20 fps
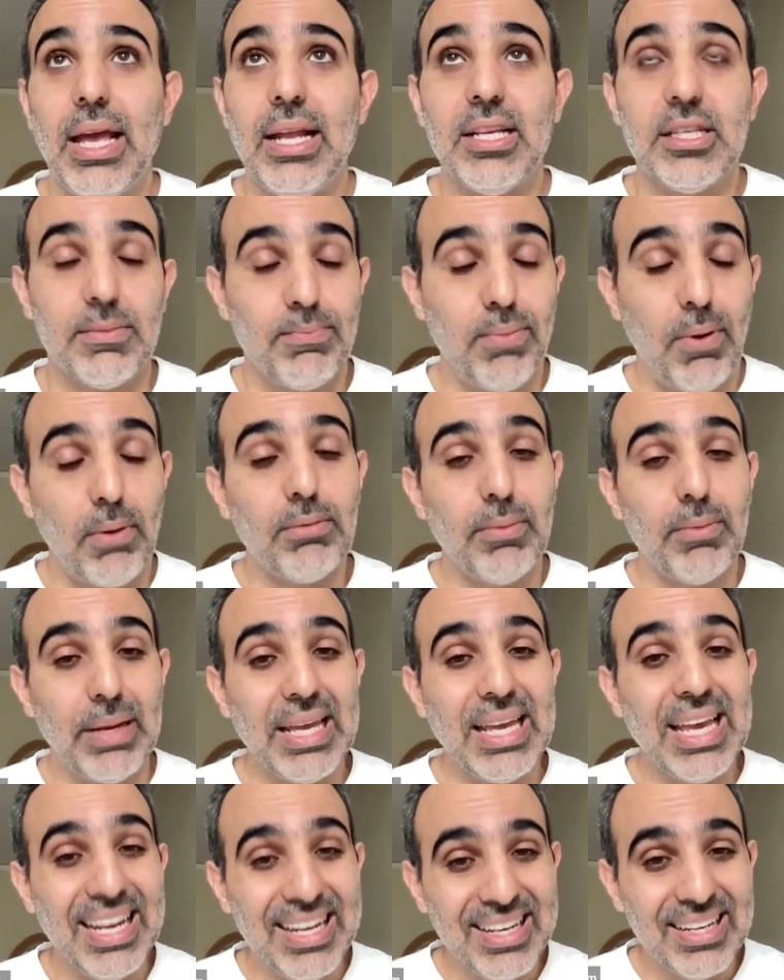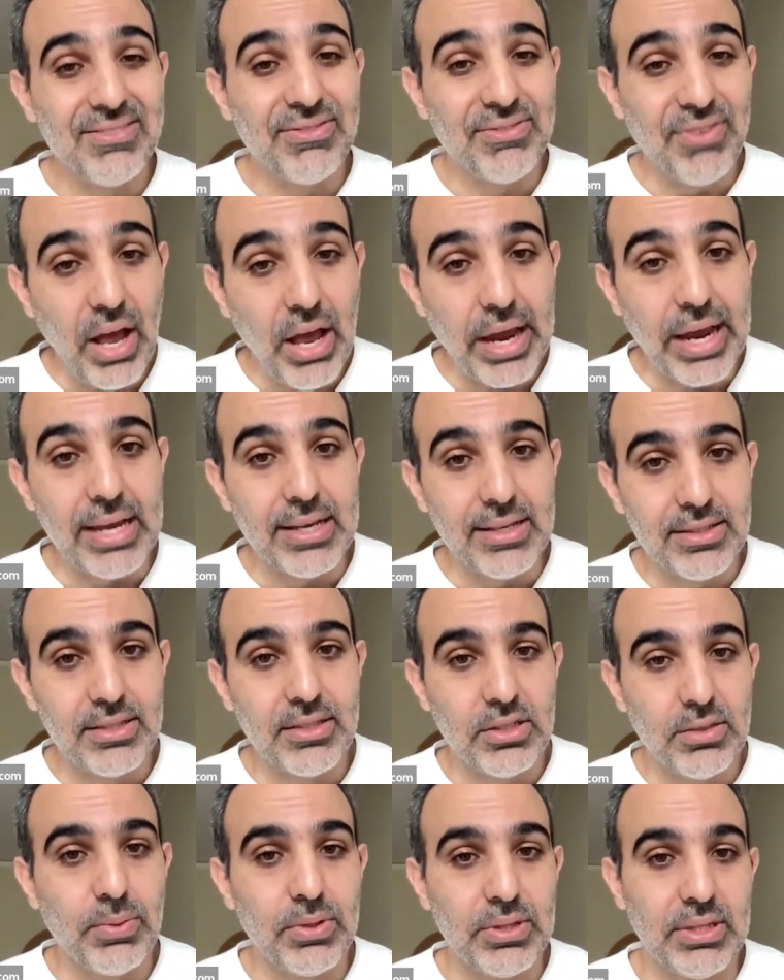it is probably
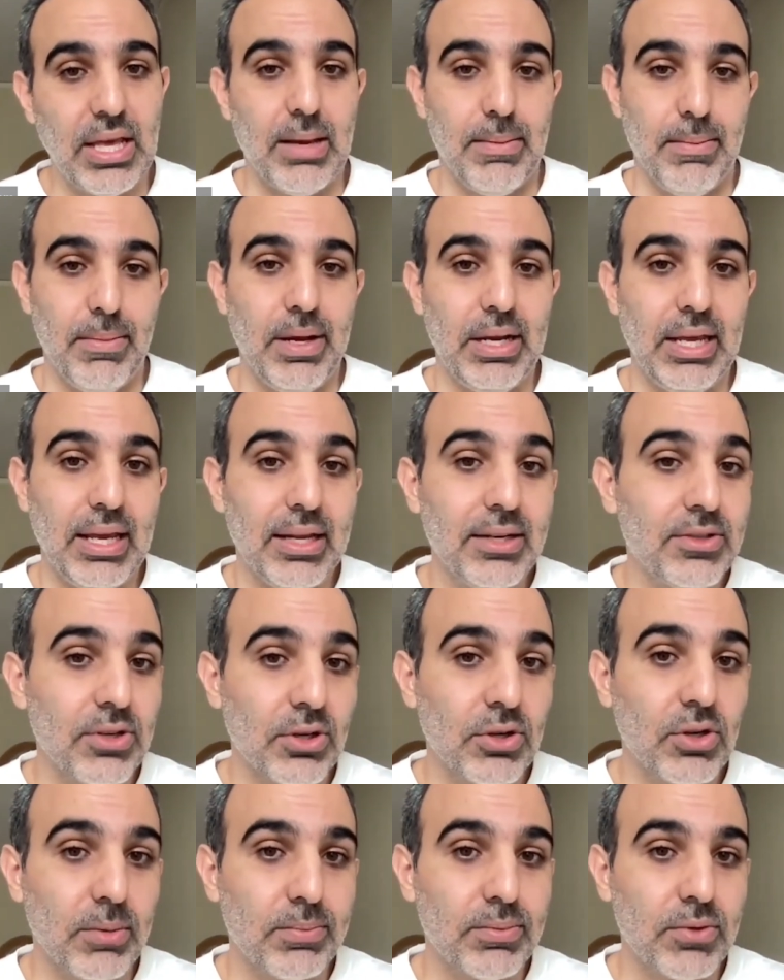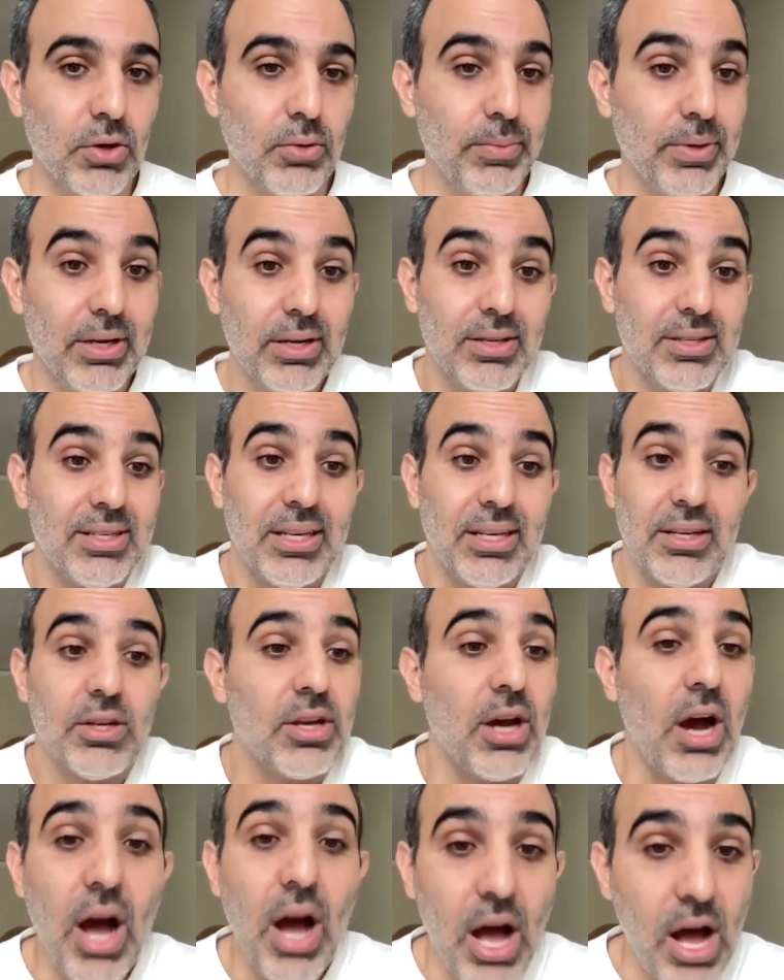ill-advised to put that money into crypto, because it
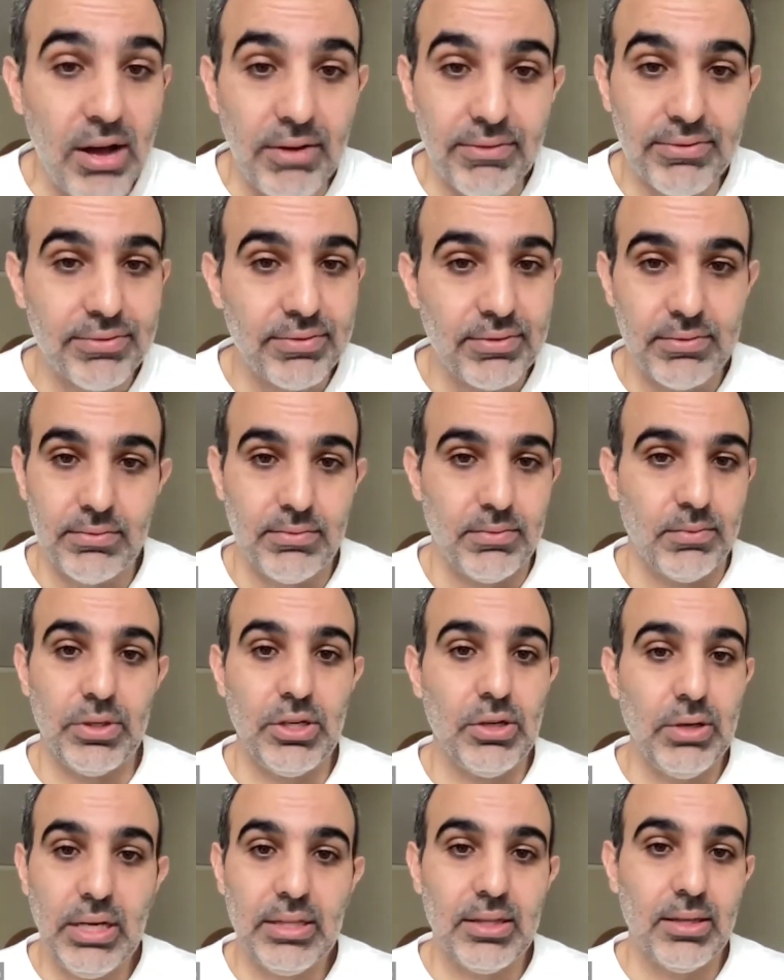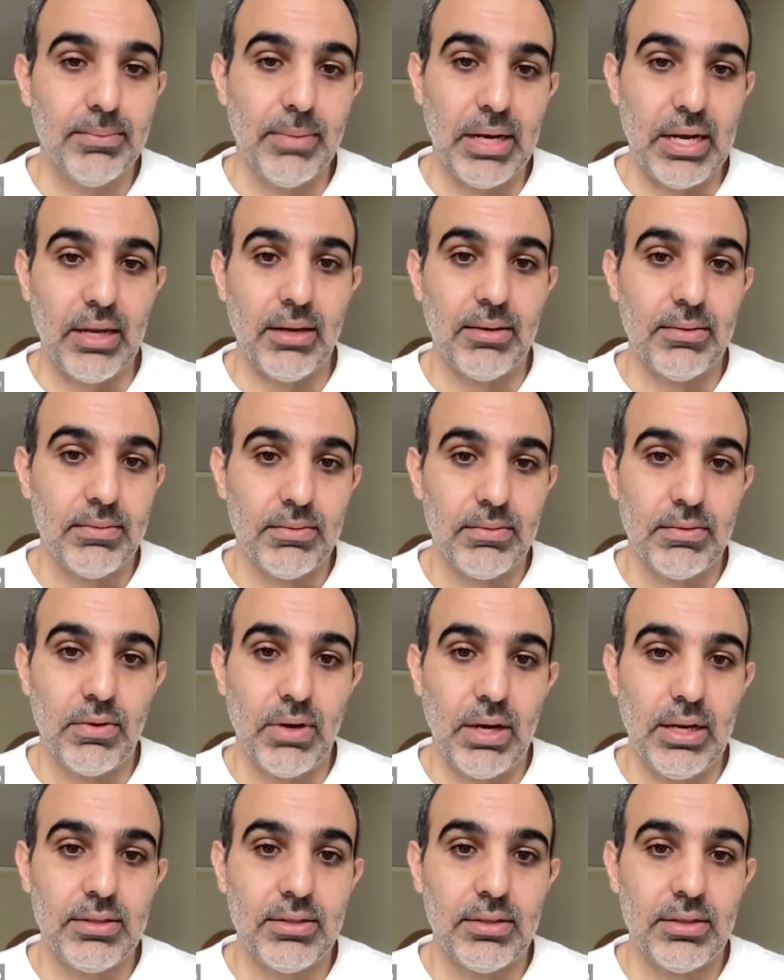could halve when you need the money,
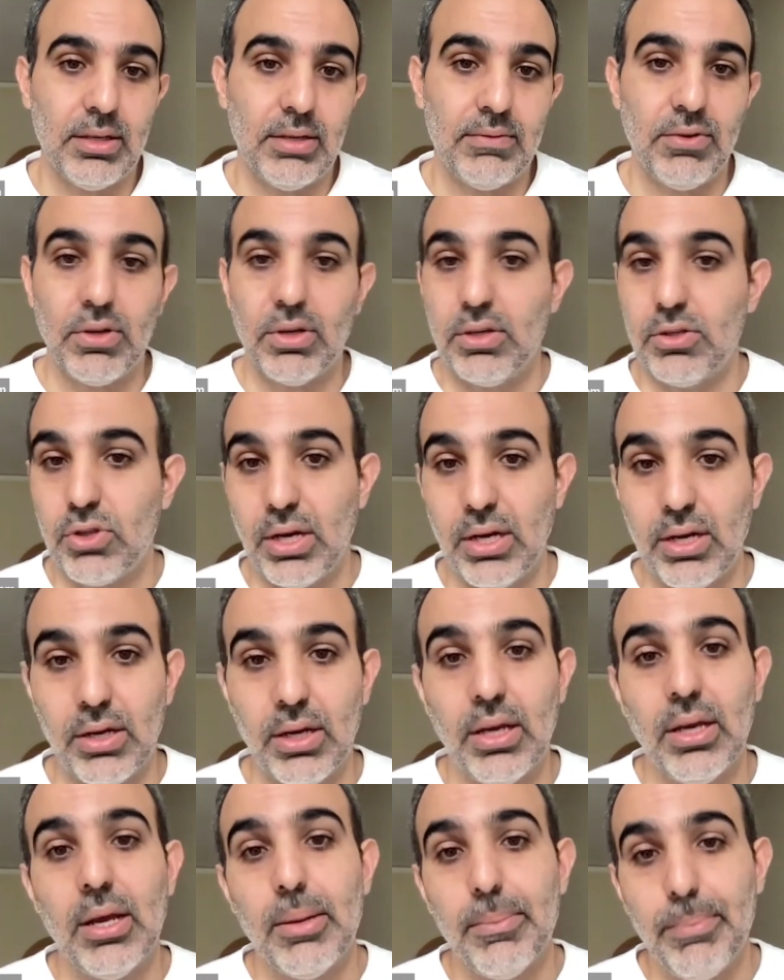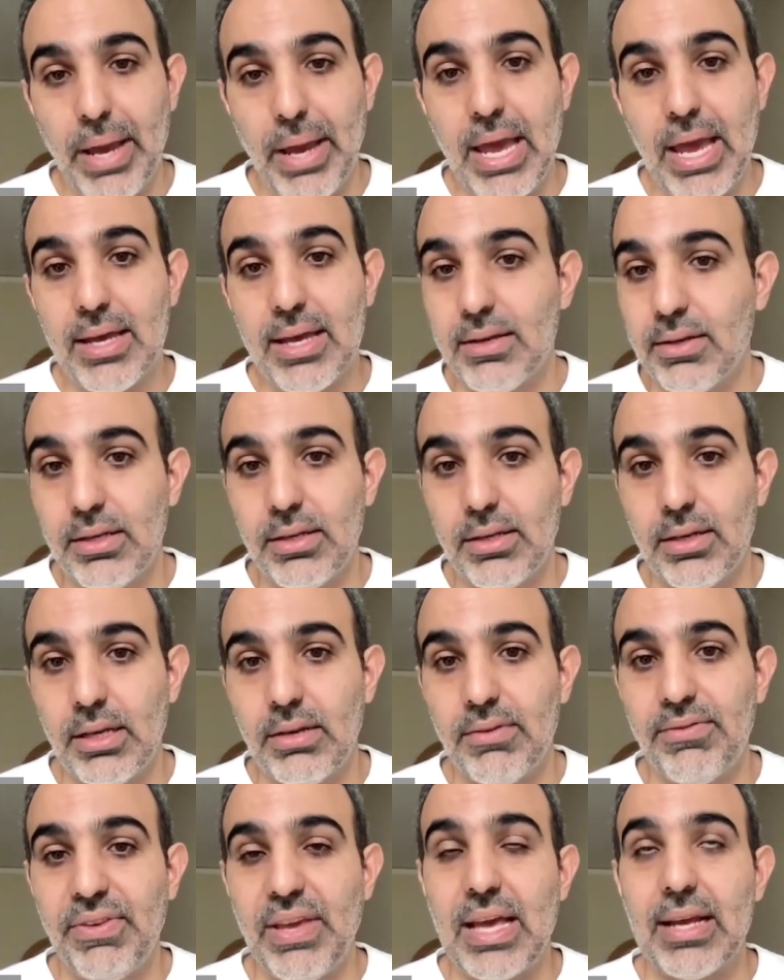right? And if you're going to try to pay it
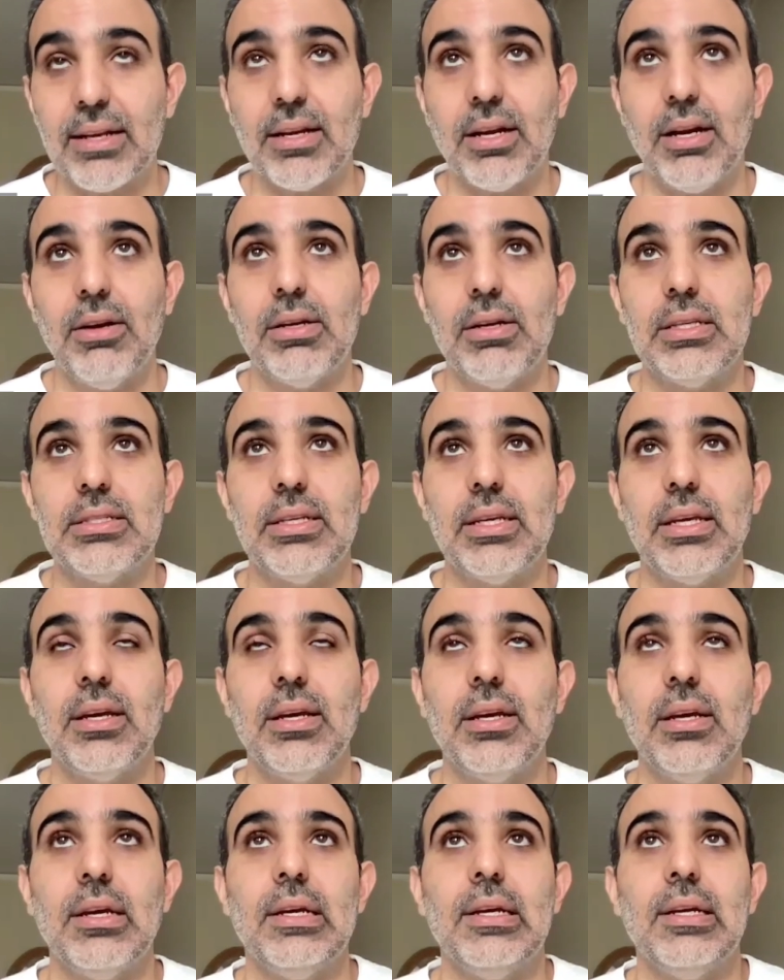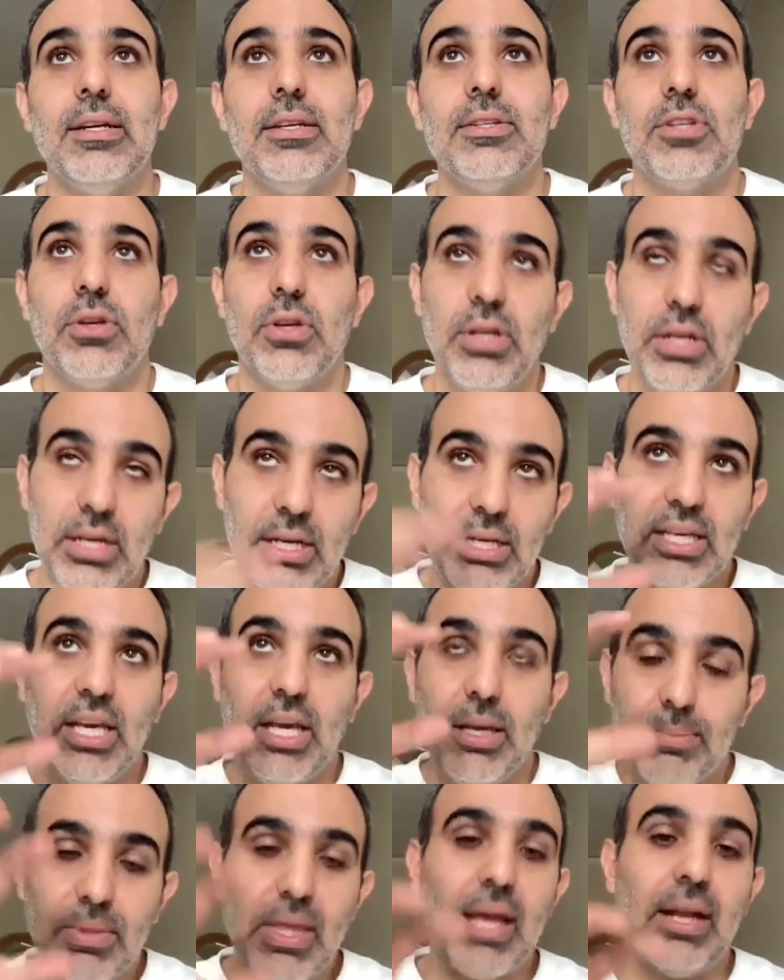in fiat currency. So you need to
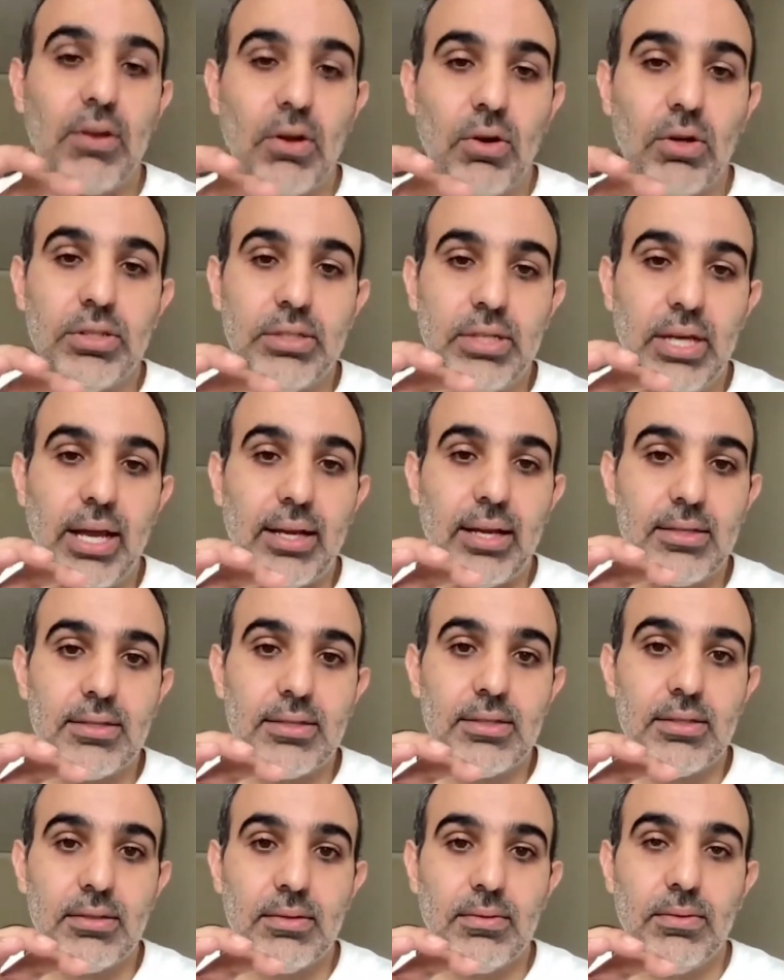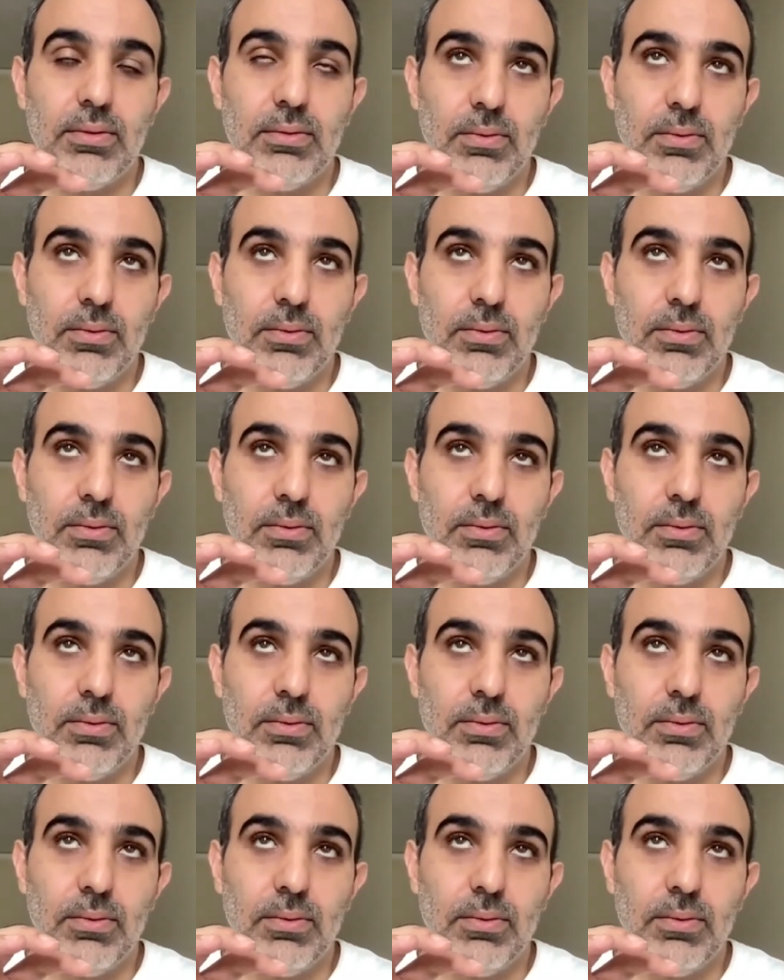keep that context,